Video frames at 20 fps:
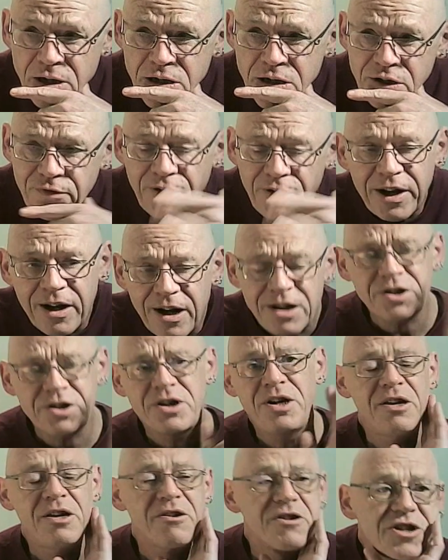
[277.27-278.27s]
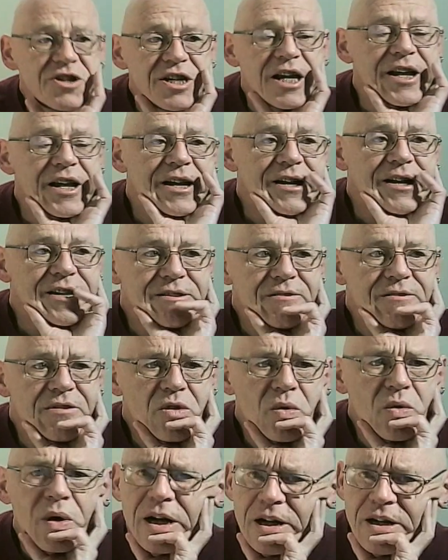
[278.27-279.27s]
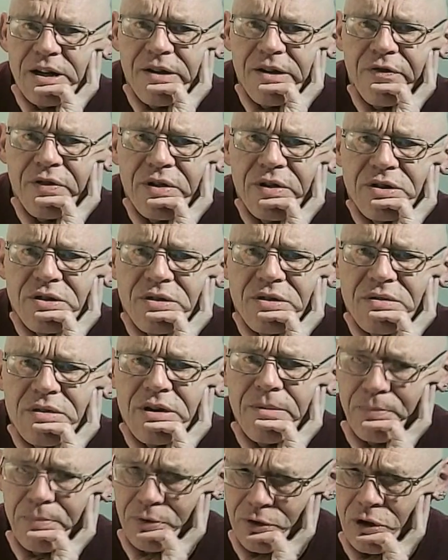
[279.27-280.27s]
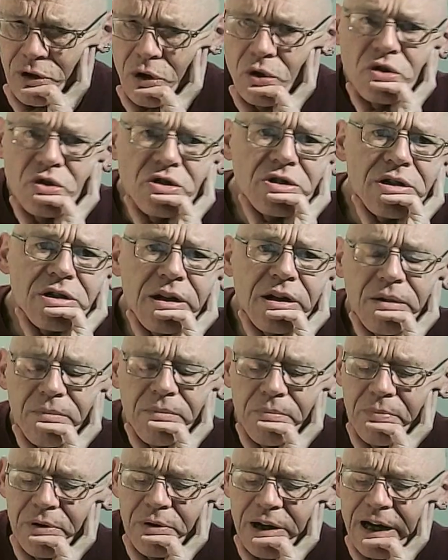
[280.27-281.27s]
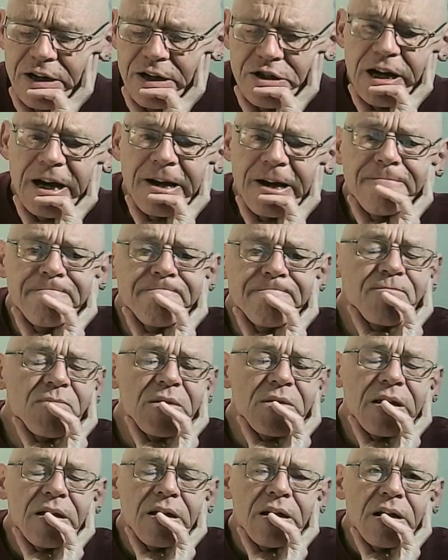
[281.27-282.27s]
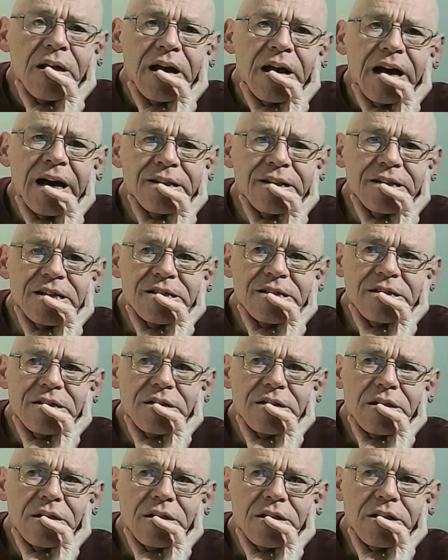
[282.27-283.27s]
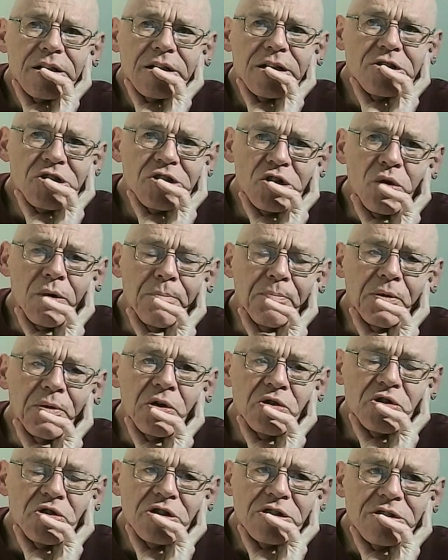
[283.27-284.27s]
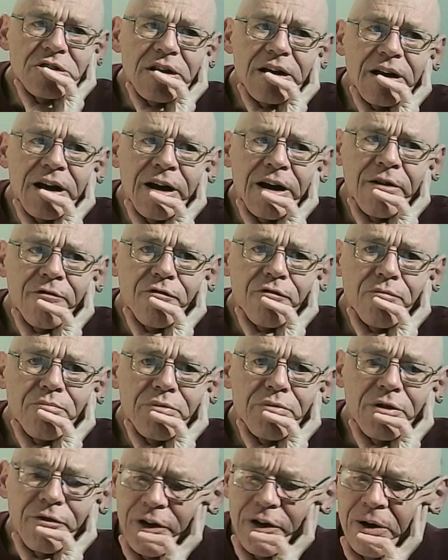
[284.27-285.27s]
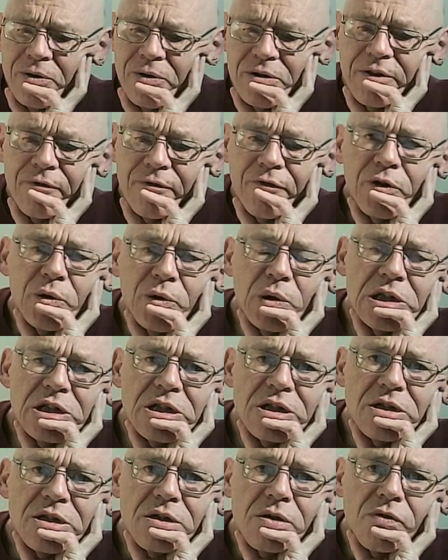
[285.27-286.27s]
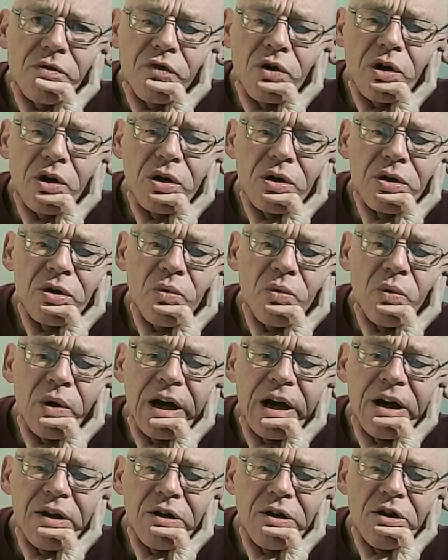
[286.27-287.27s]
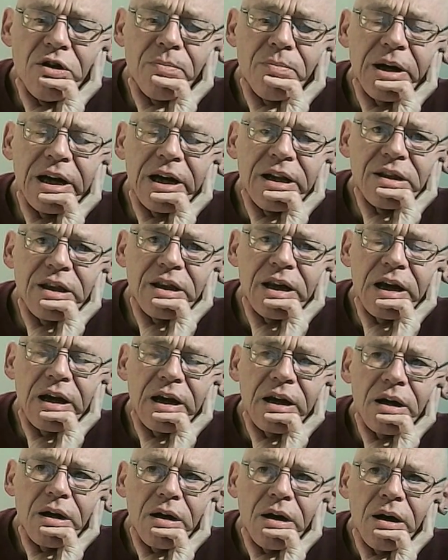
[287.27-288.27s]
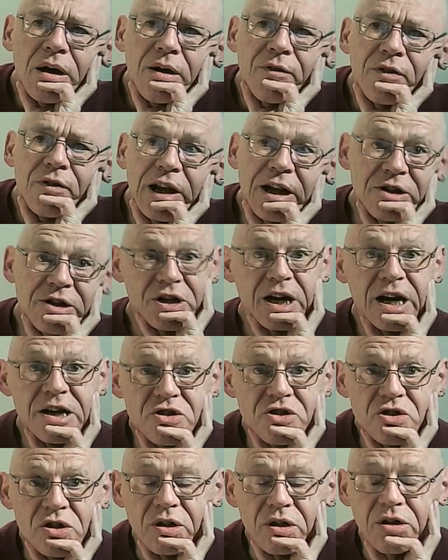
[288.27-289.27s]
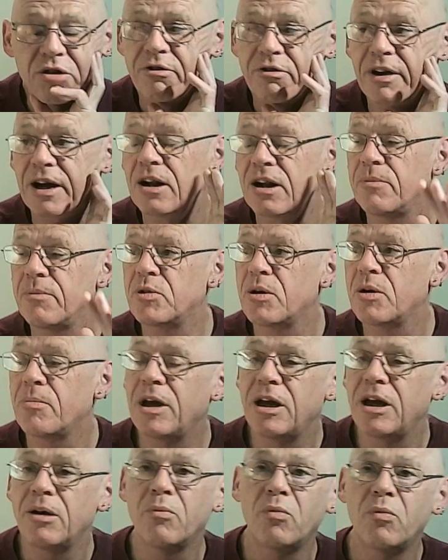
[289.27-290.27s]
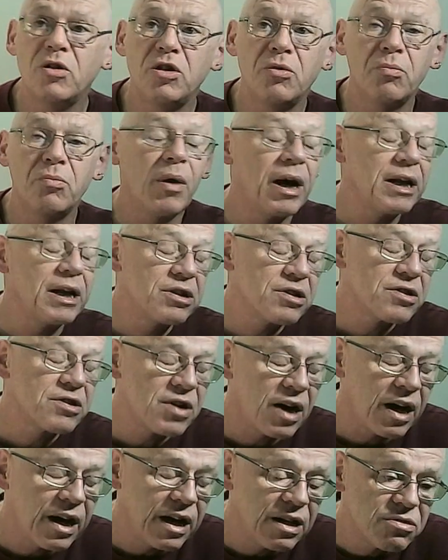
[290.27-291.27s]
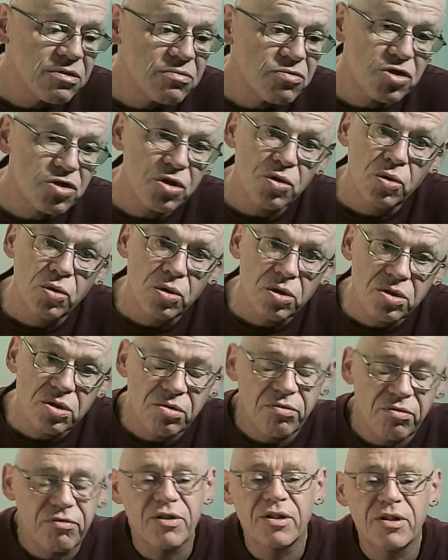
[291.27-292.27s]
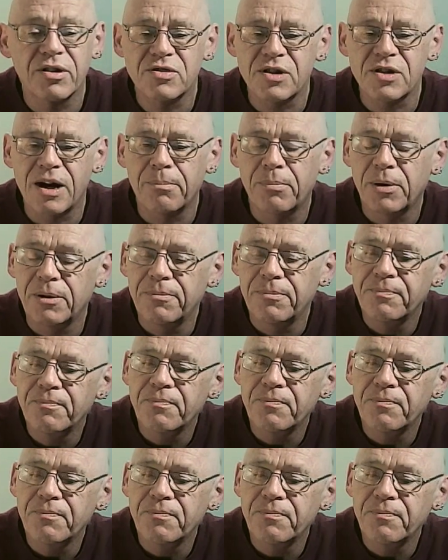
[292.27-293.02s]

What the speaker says: So Vygotsky here is taking quite a different approach than Piaget. And the two approaches have profound influences for the way that you might think of an educational curriculum. You might design schools, for example.